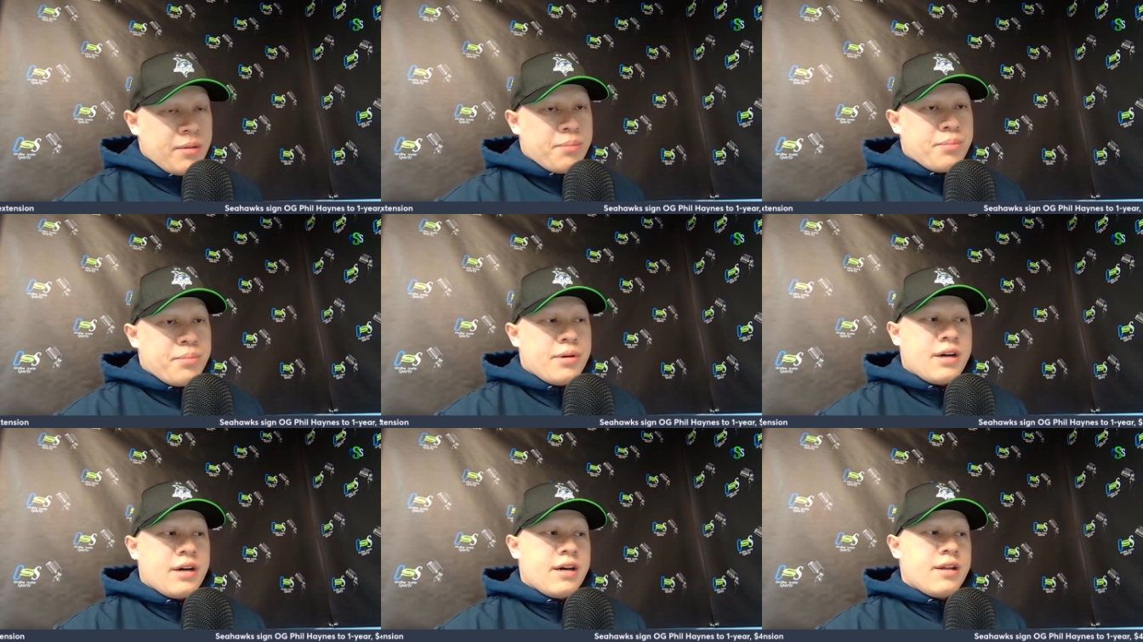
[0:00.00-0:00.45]

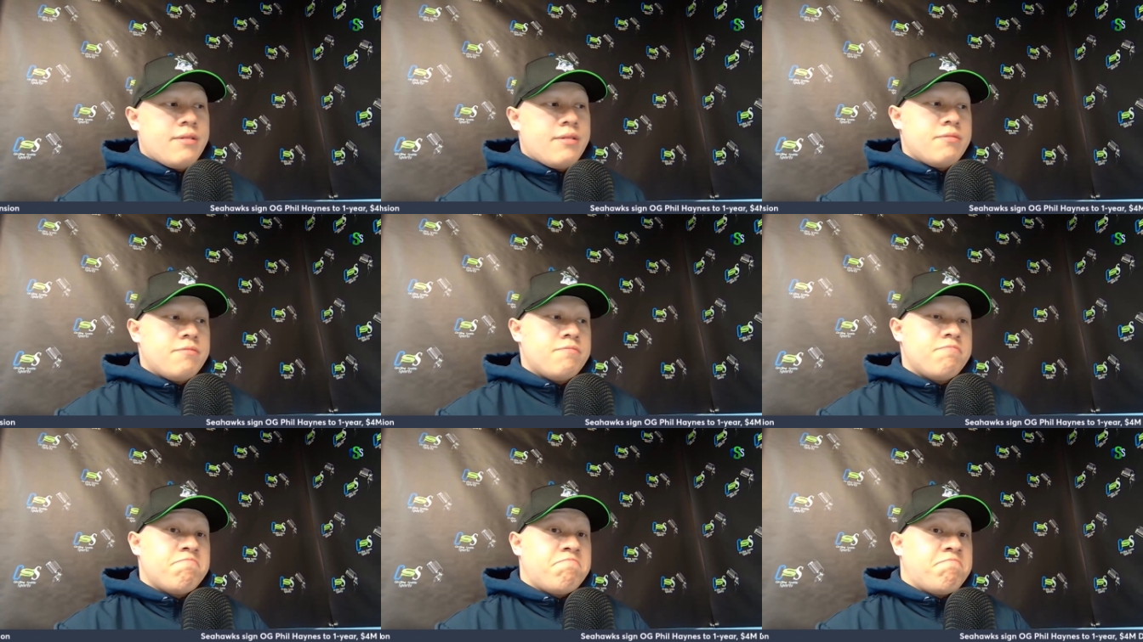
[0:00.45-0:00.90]
But
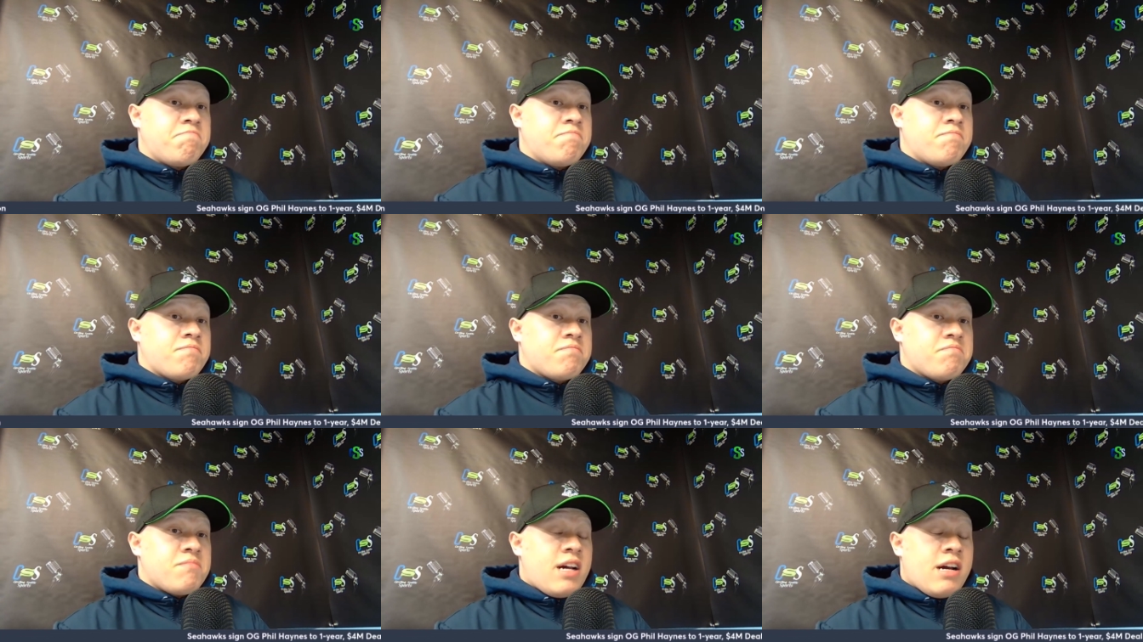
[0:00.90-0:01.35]

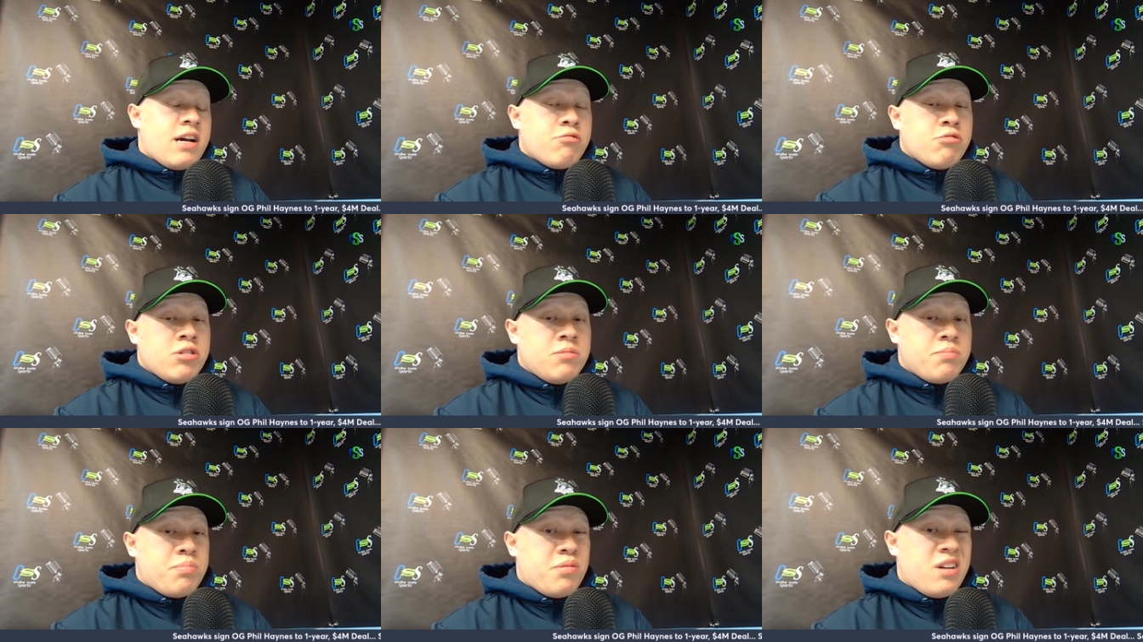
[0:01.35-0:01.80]
I
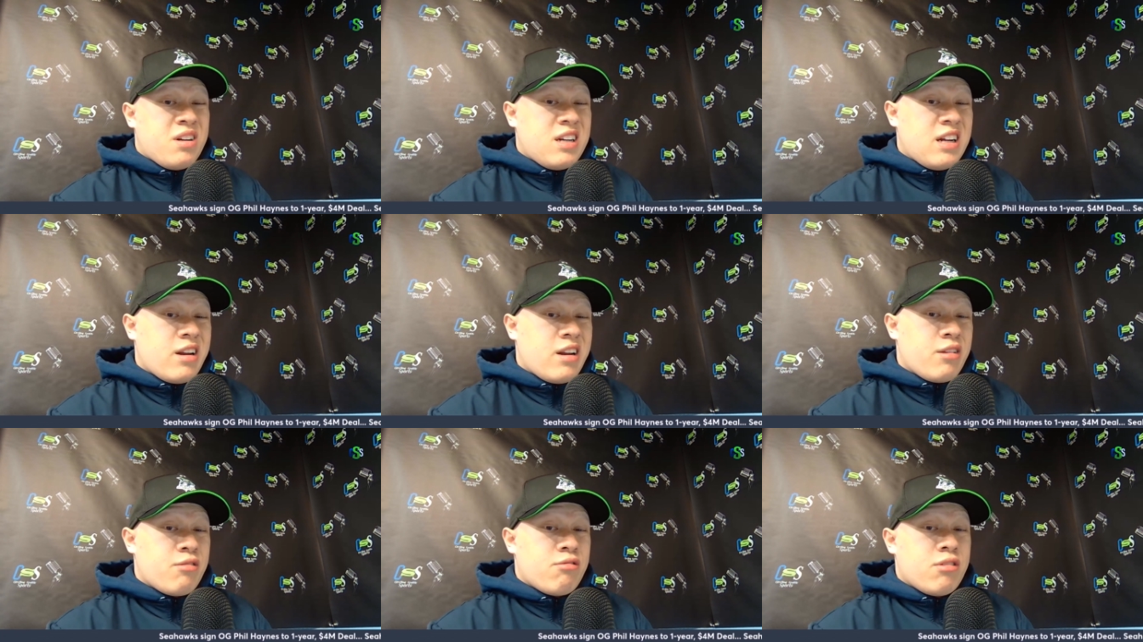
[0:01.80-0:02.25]
wouldn't put it
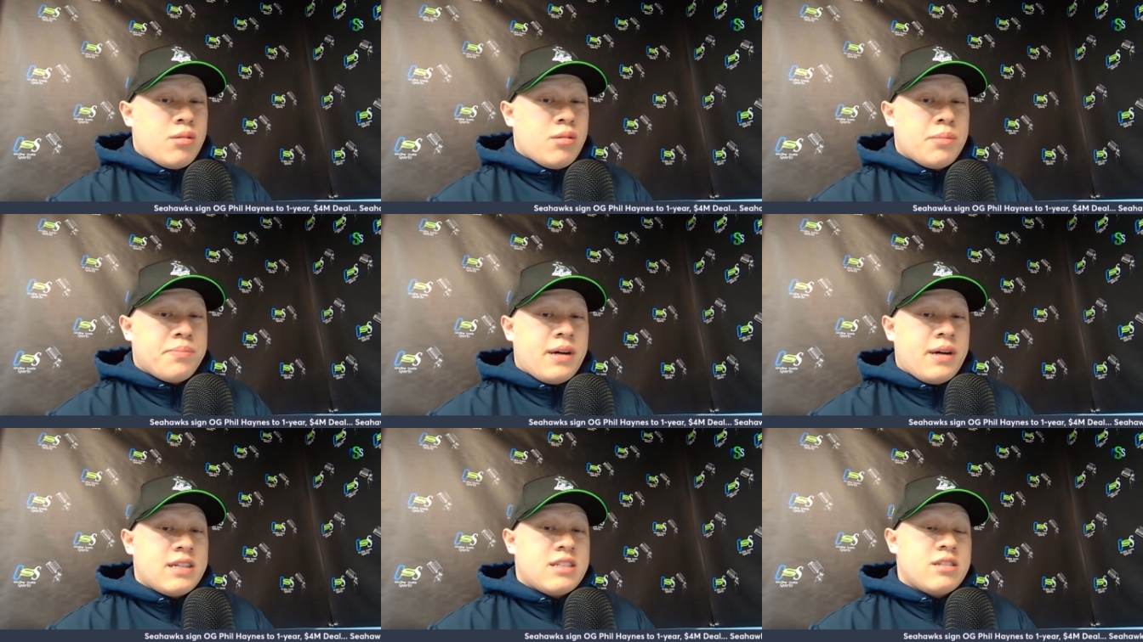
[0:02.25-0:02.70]
out of the realm
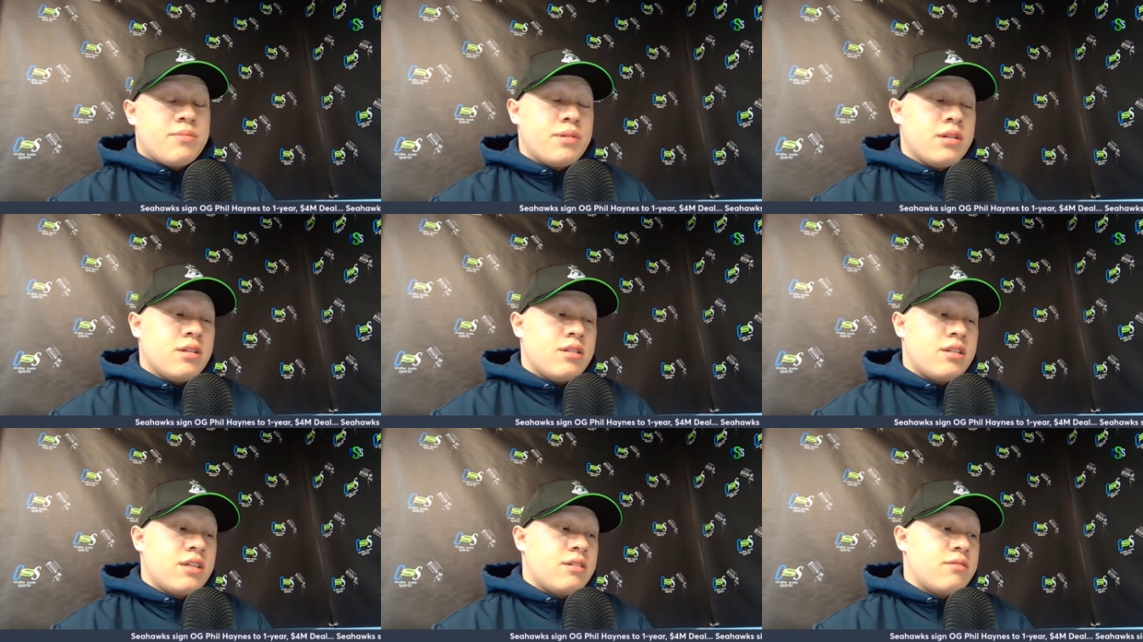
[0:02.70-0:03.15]
of
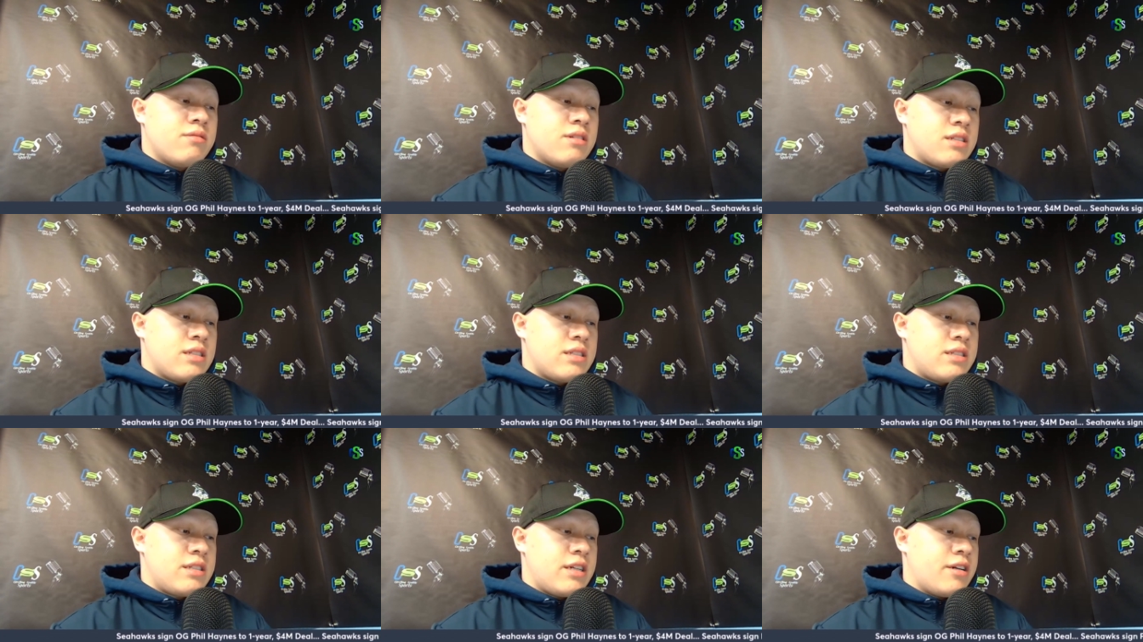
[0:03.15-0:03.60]
possibility
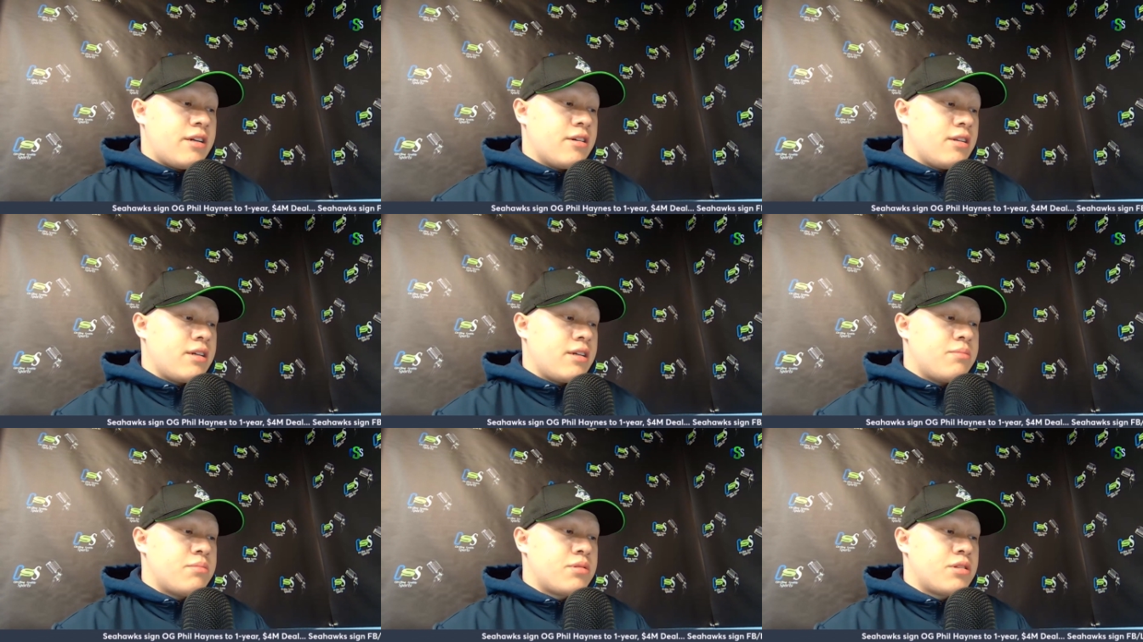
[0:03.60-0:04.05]
necessarily.